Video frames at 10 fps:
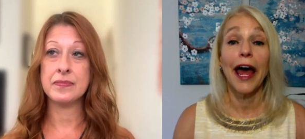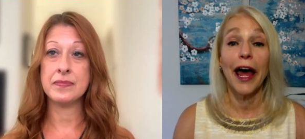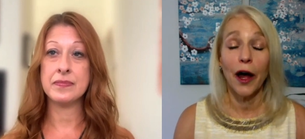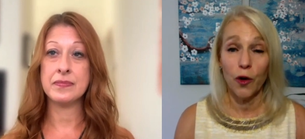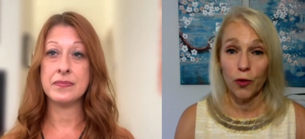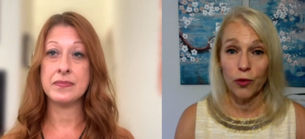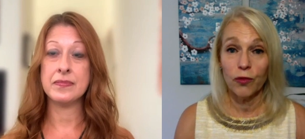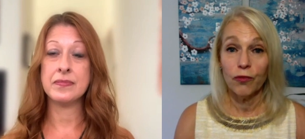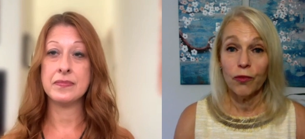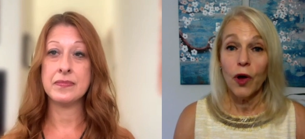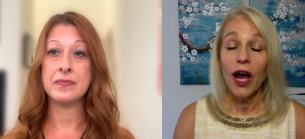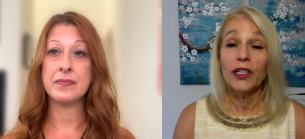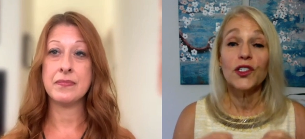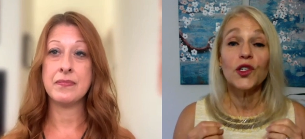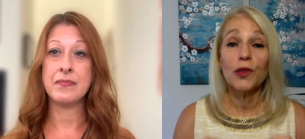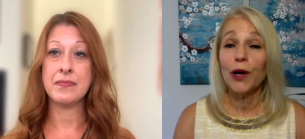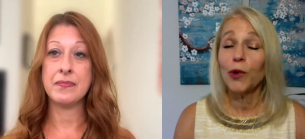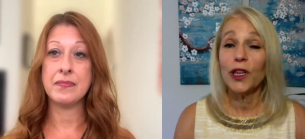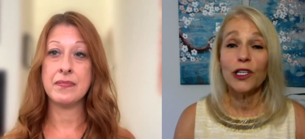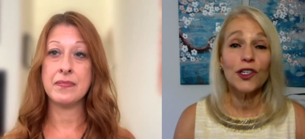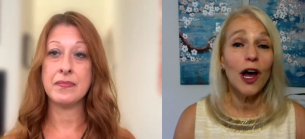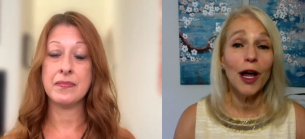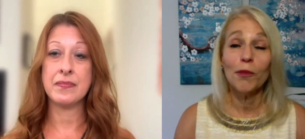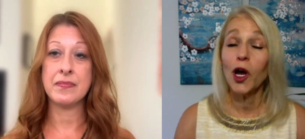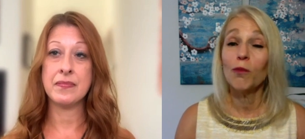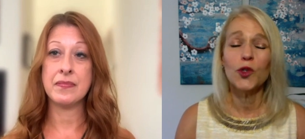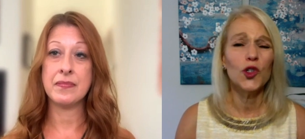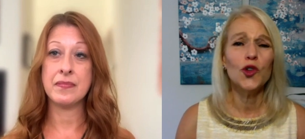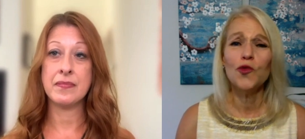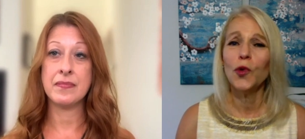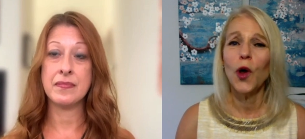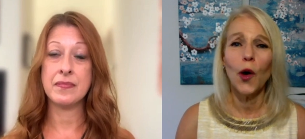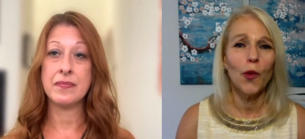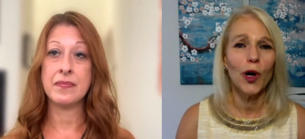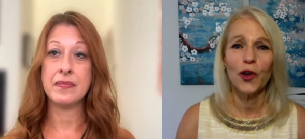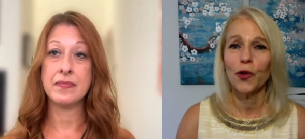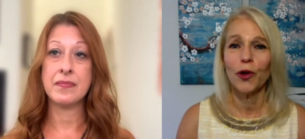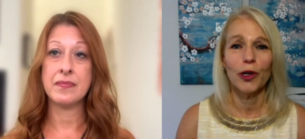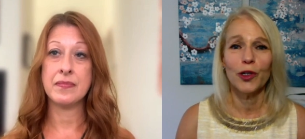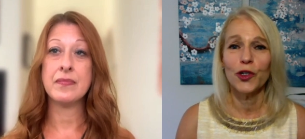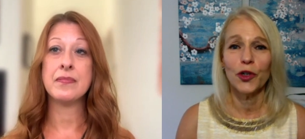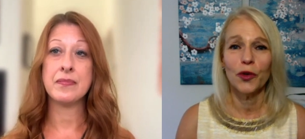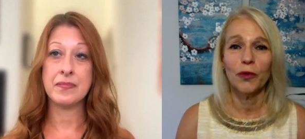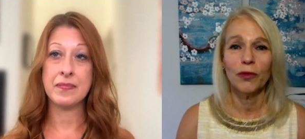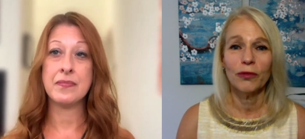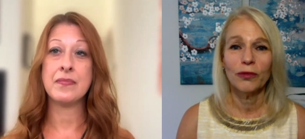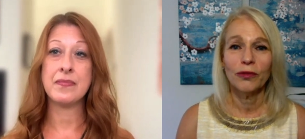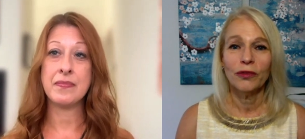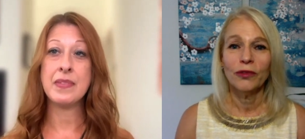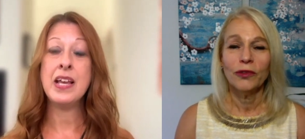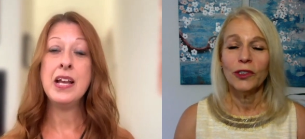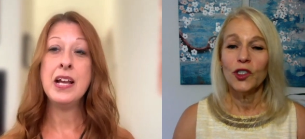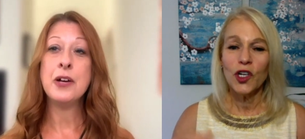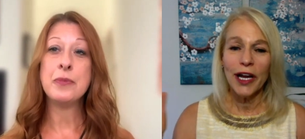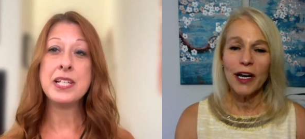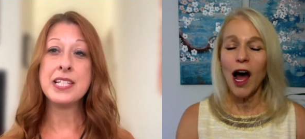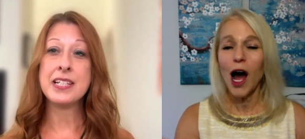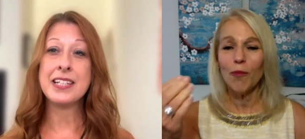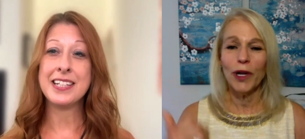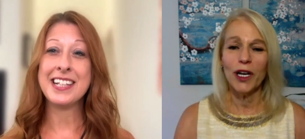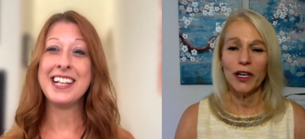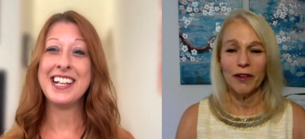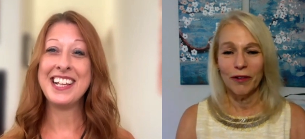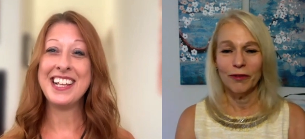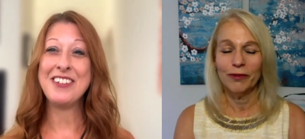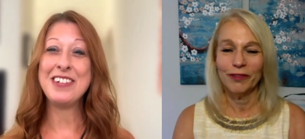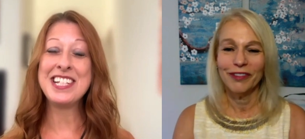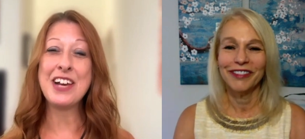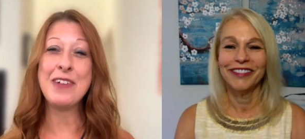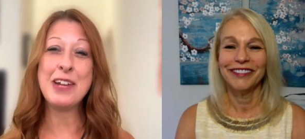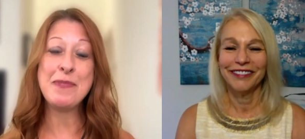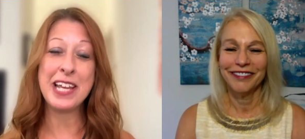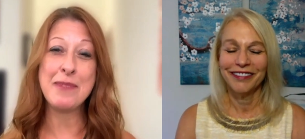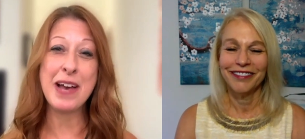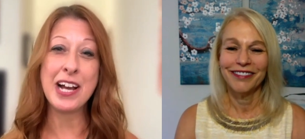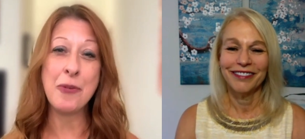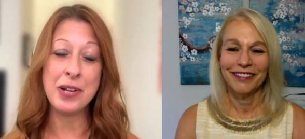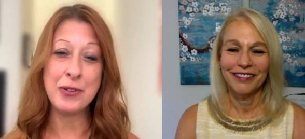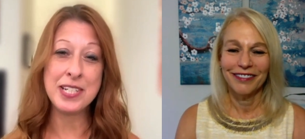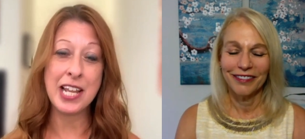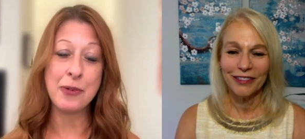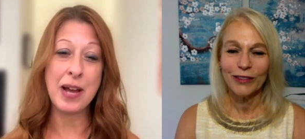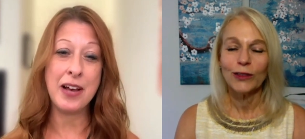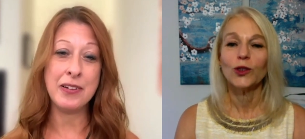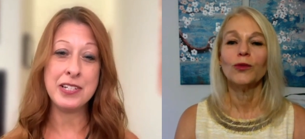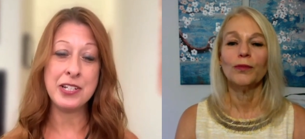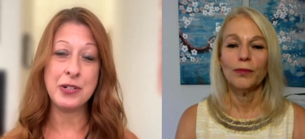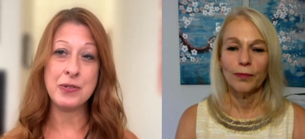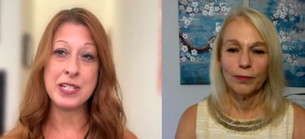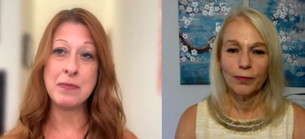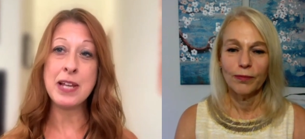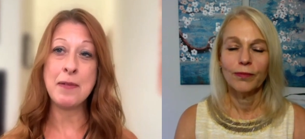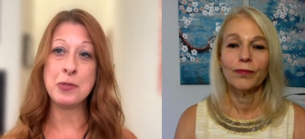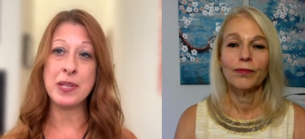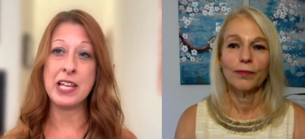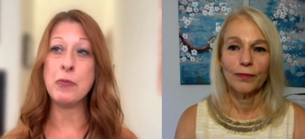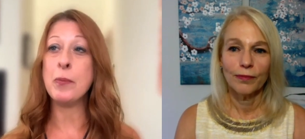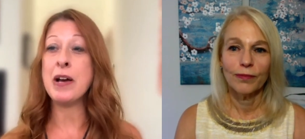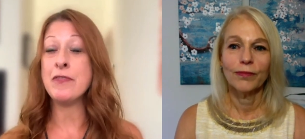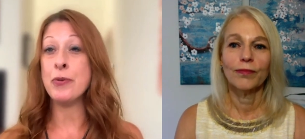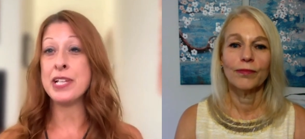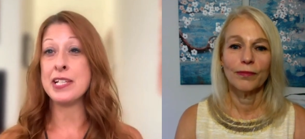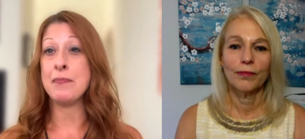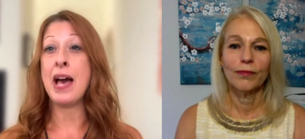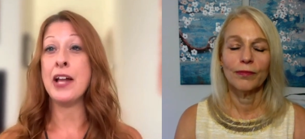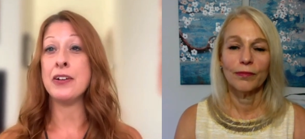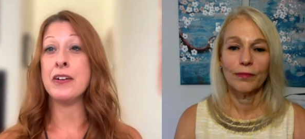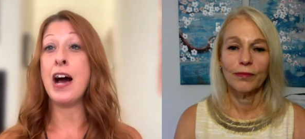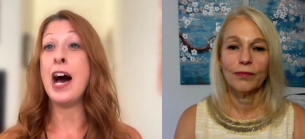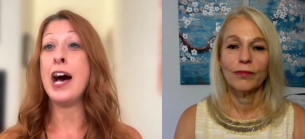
Speaker 1: now and so that when the time comes you know what you're going to do
Speaker 2: jan hoppin Risa, I want to piggyback on what you said around, you know, sometimes we think, well, my vote doesn't matter.